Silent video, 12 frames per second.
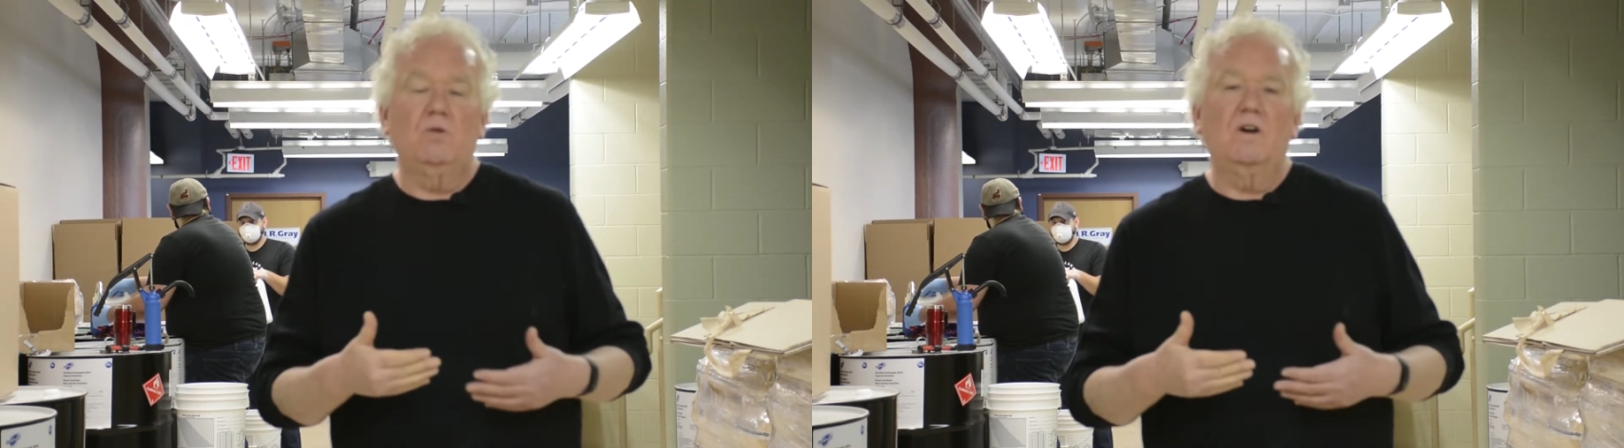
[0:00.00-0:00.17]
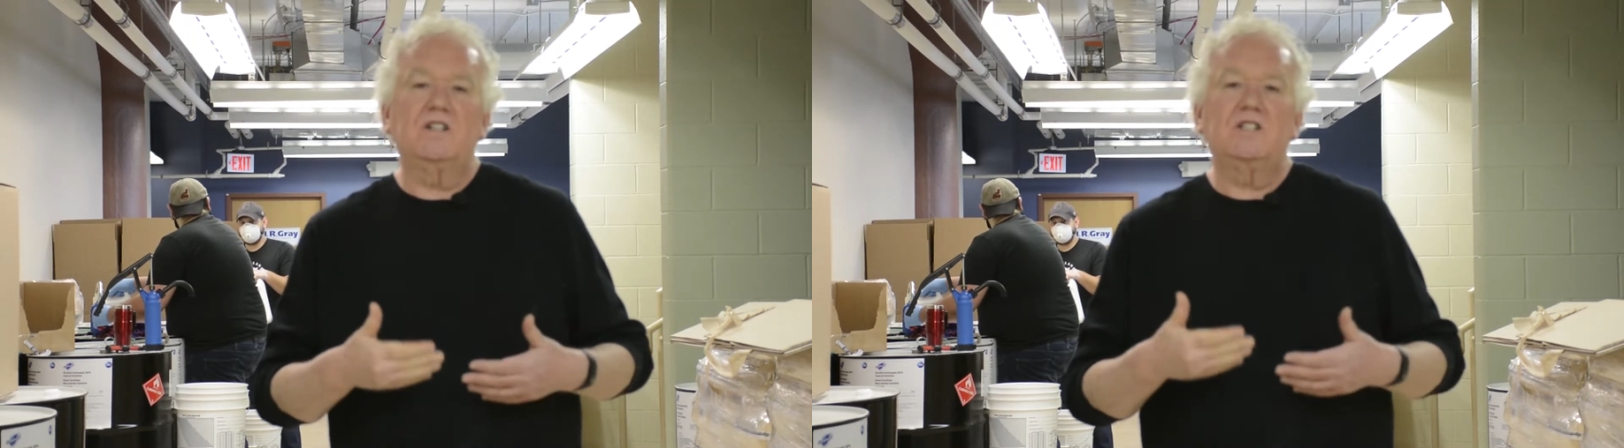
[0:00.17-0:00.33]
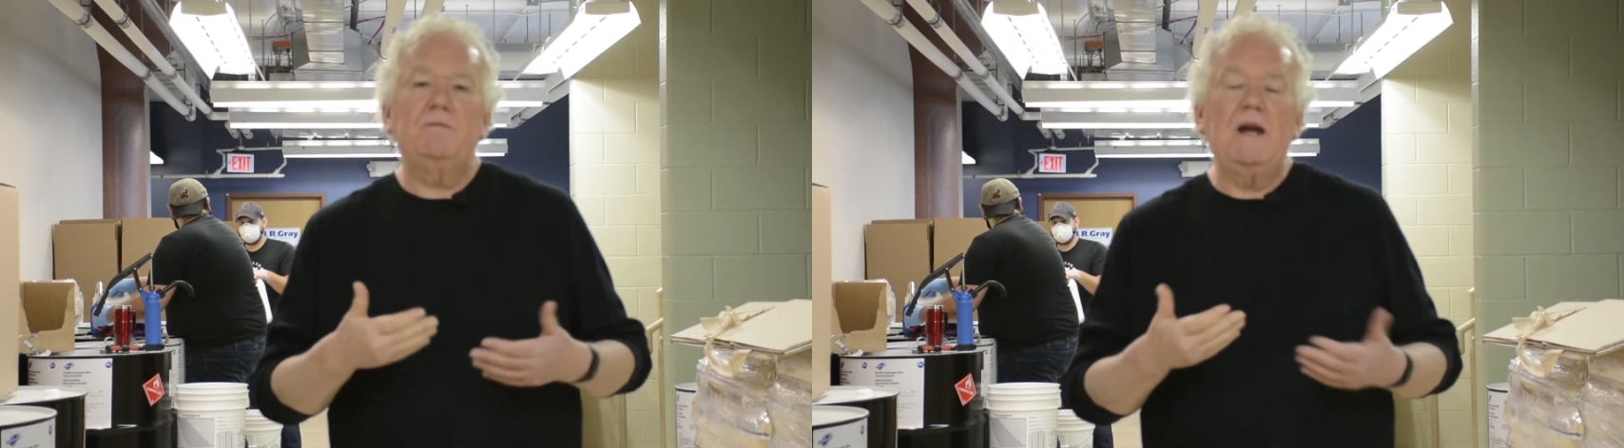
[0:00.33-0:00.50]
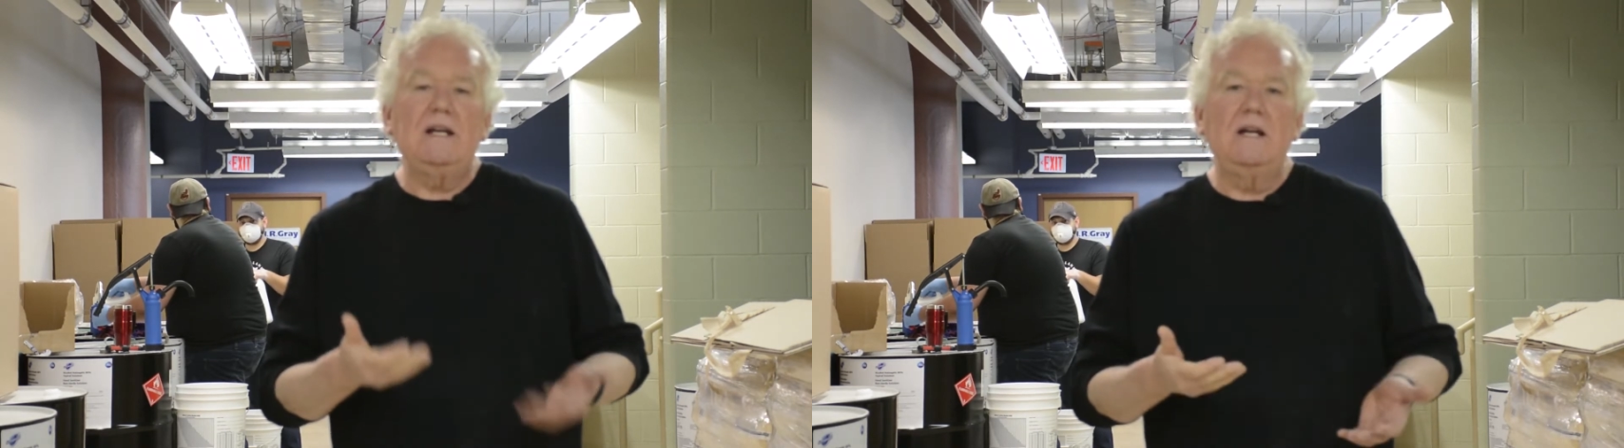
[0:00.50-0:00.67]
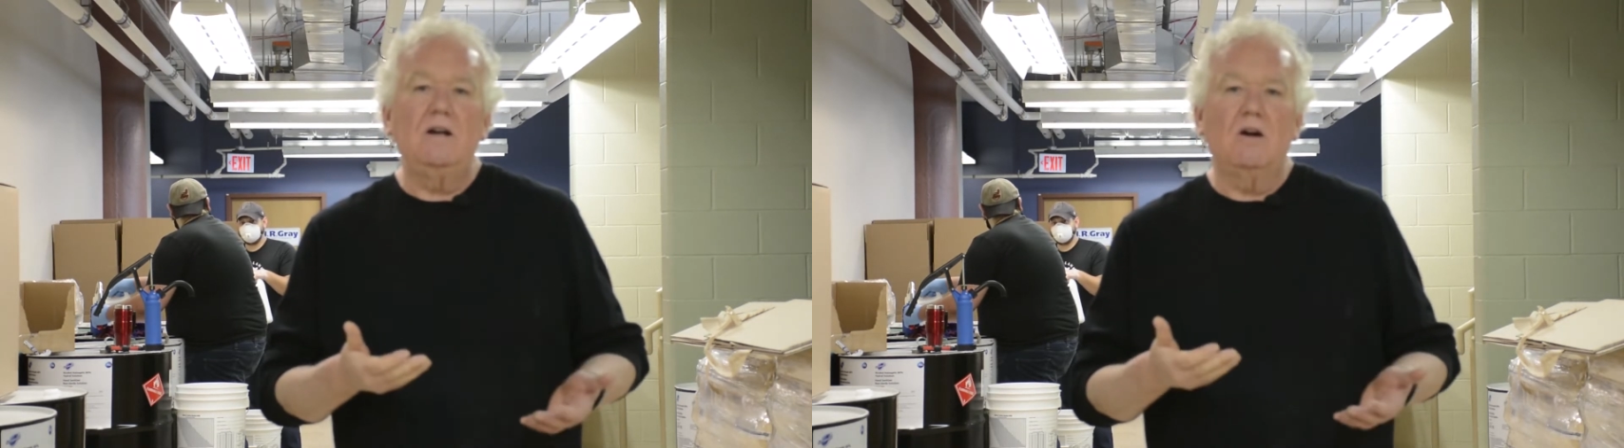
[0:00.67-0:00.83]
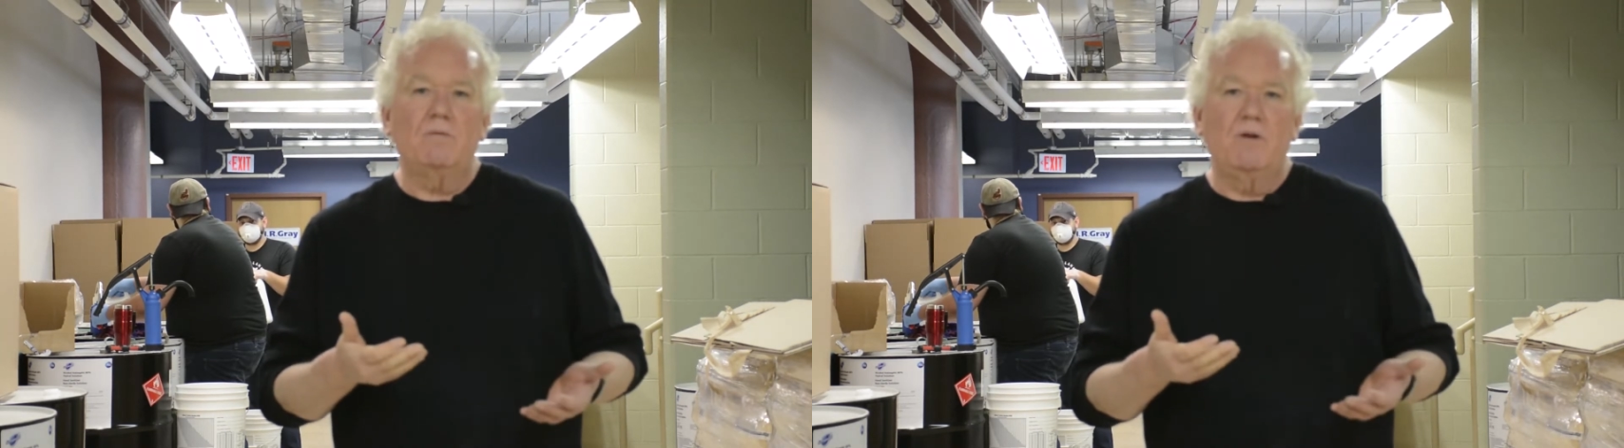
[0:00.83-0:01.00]
we're
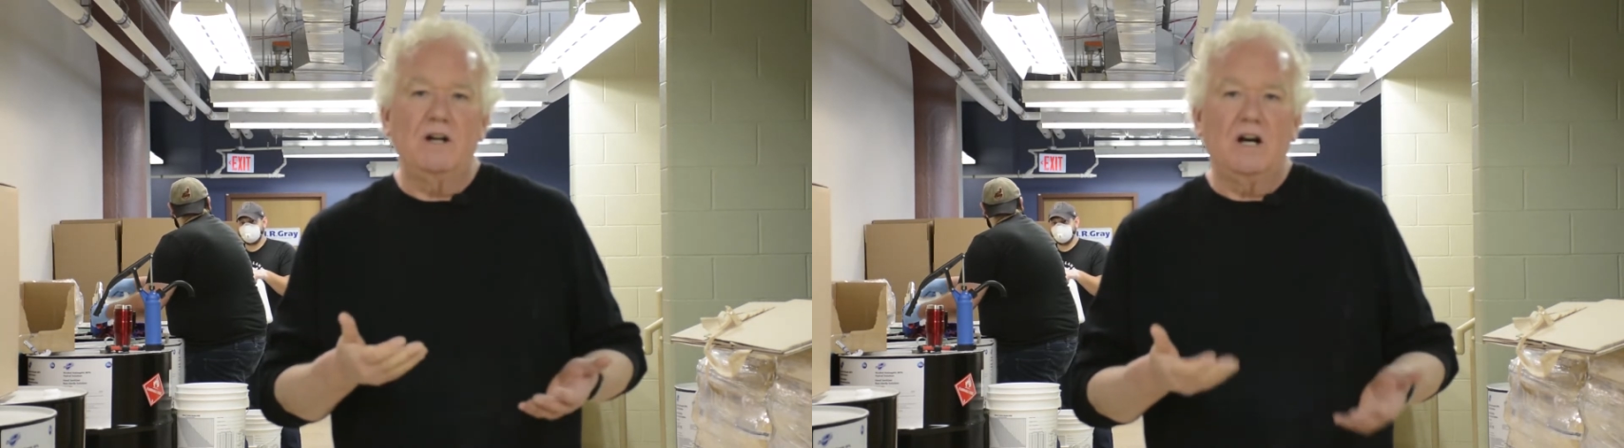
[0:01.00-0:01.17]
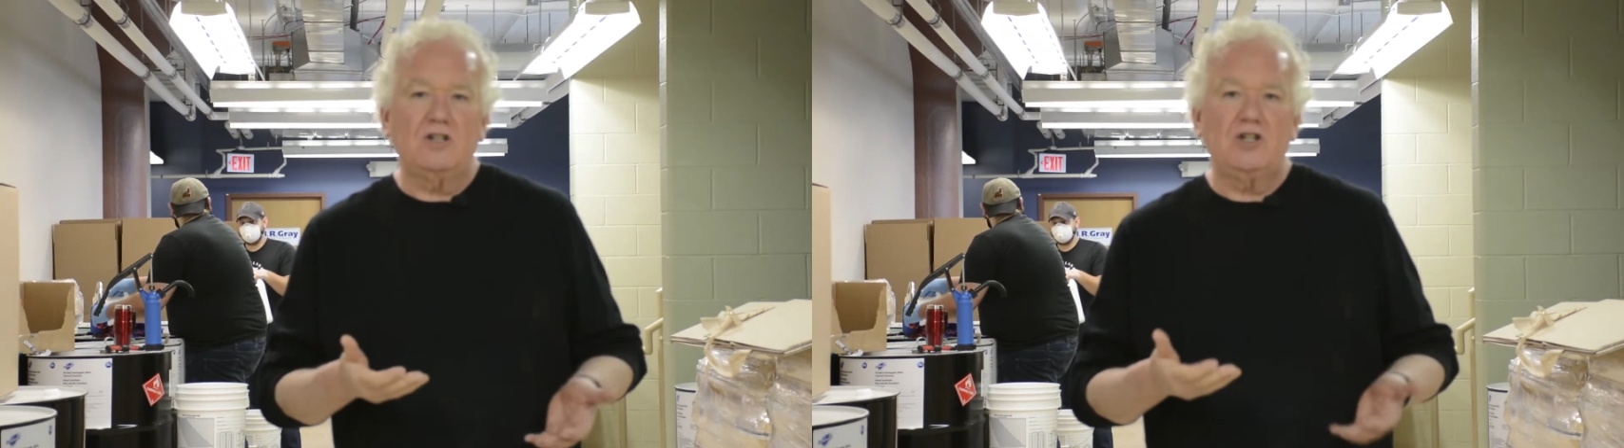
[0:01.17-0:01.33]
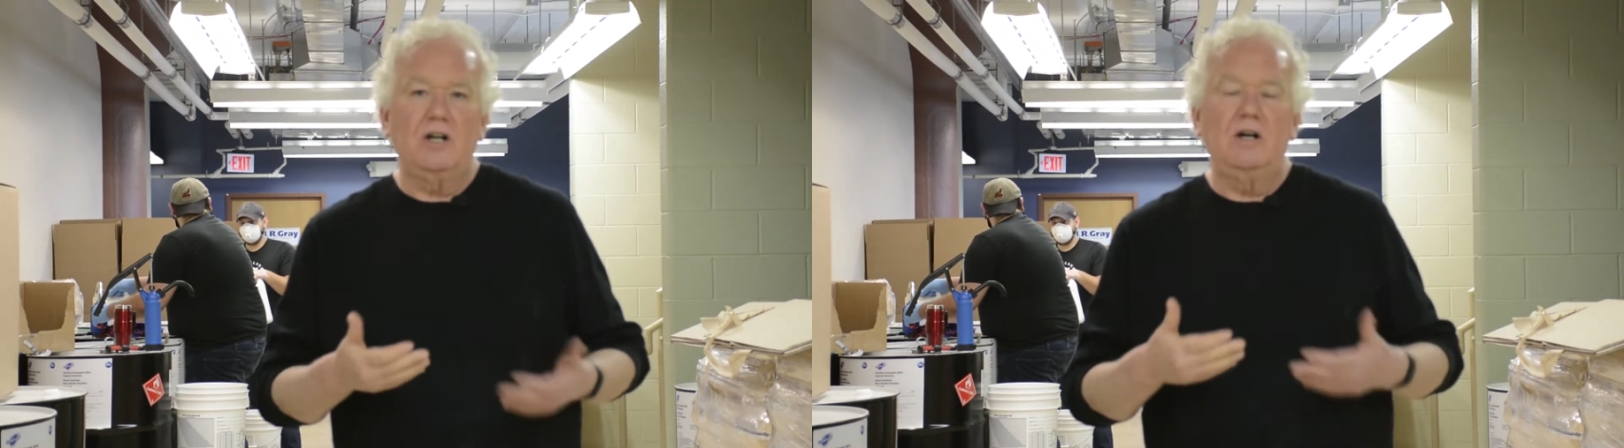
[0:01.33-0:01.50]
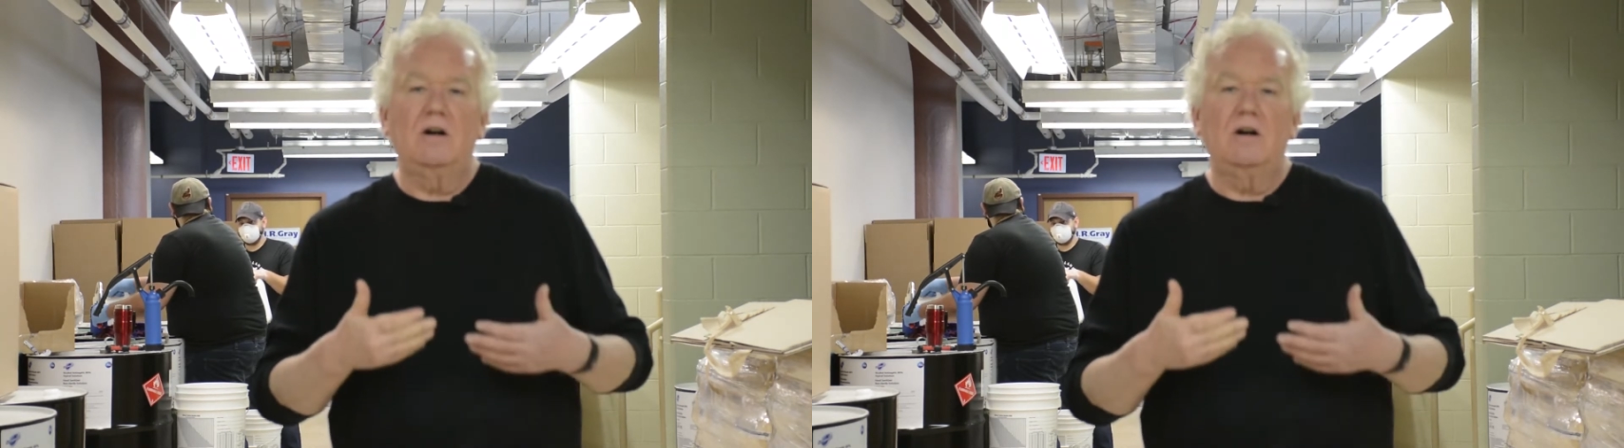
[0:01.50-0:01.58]
expanding our production and